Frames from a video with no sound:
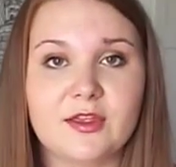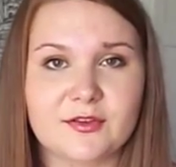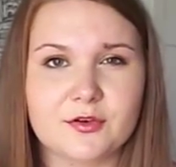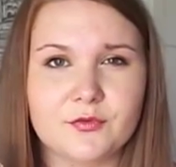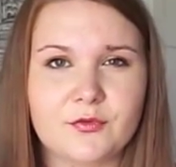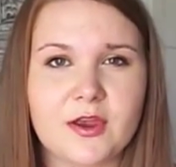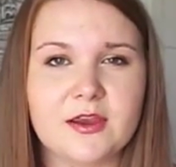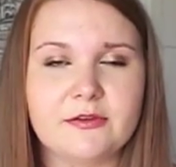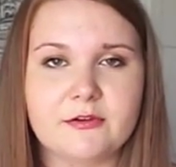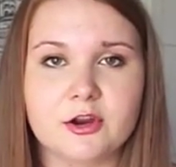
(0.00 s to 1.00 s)
So that's good for
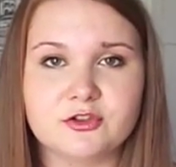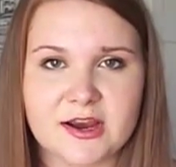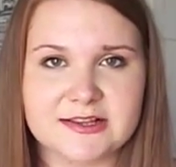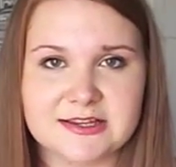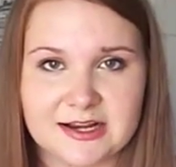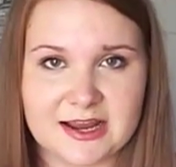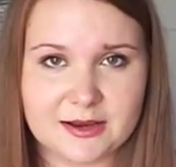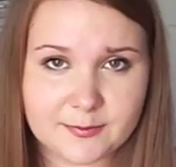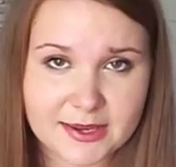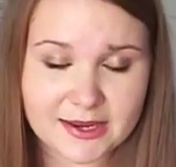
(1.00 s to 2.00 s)
if you've got dry skin
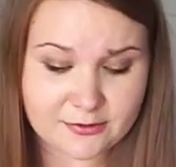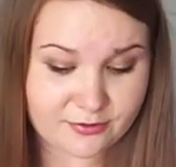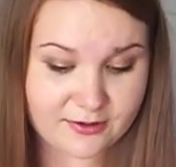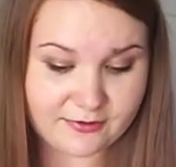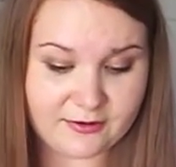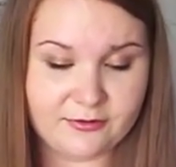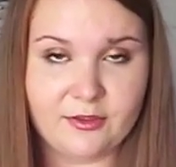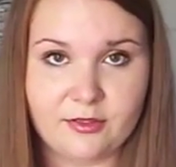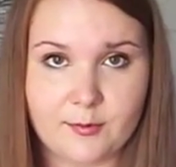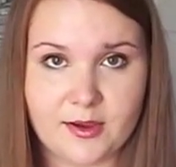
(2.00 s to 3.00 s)
like me. This is
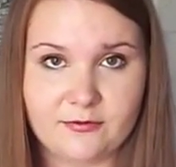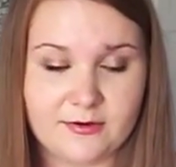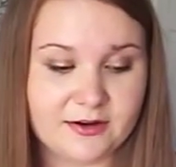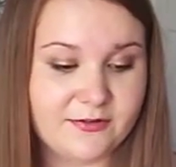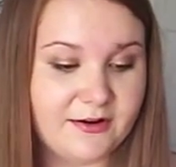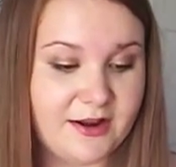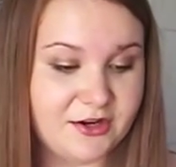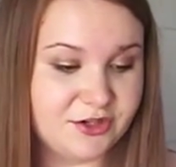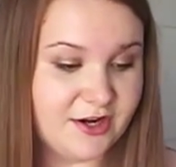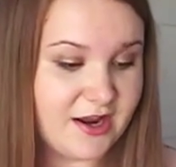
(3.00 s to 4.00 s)
the perfect
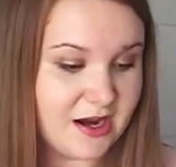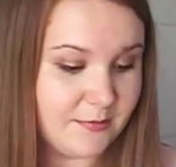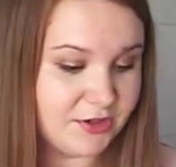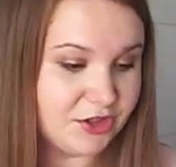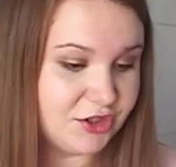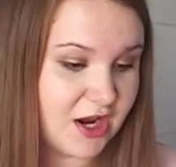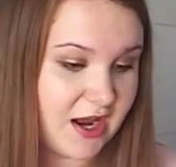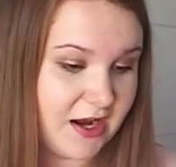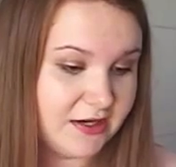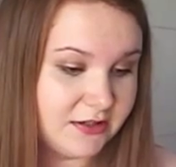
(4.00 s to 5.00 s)
foundation. And I'm in
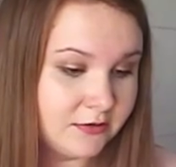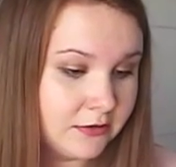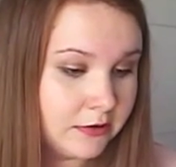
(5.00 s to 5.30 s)
shade